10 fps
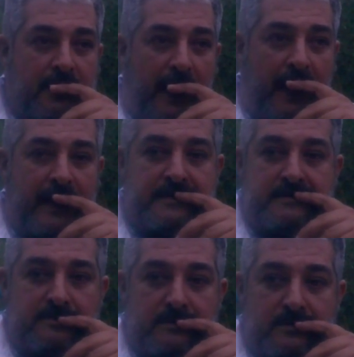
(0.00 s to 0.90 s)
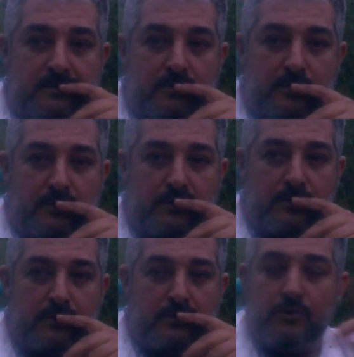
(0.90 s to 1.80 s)
And
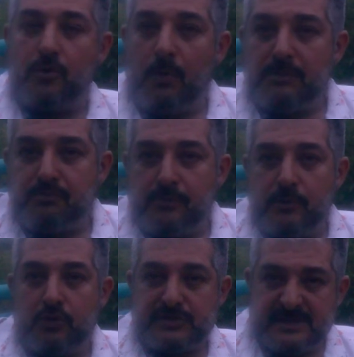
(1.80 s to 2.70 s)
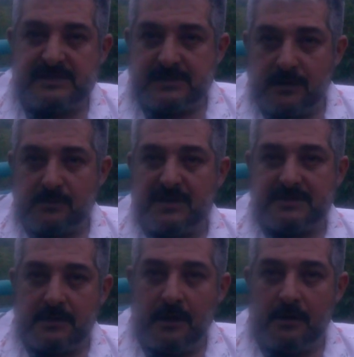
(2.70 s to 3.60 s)
you, you don't want, your system
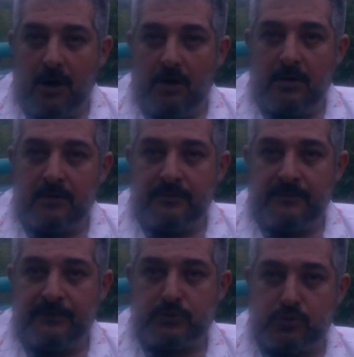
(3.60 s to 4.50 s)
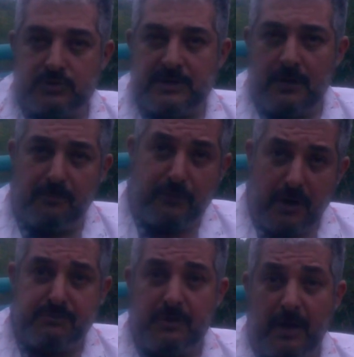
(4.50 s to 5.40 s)
doesn't allow for choosing of
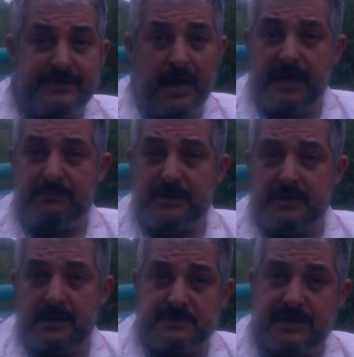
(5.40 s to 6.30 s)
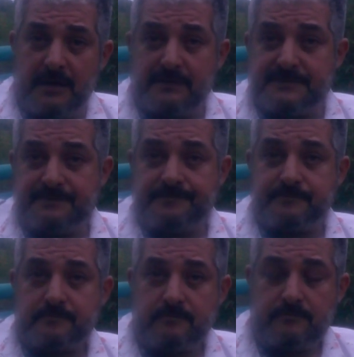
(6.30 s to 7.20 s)
bright people. And they admitted themselves.
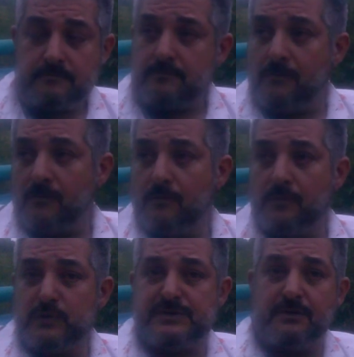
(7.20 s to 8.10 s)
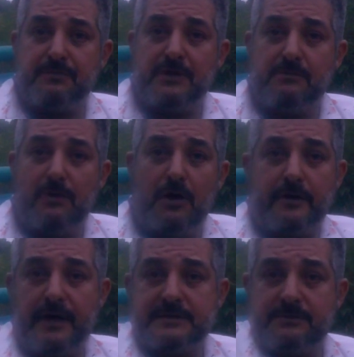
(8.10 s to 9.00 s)
Mr. Bill
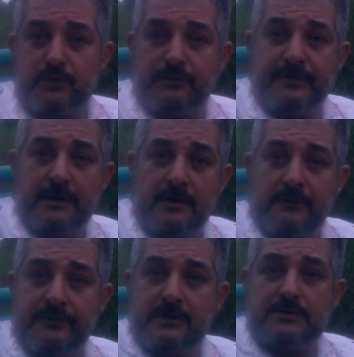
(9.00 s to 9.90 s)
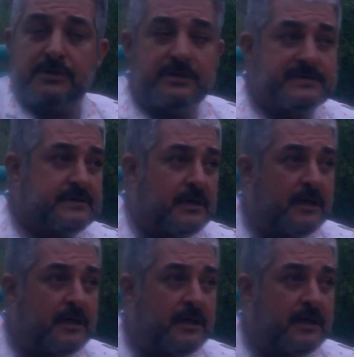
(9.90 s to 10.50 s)
Maher has a movie, Religulous,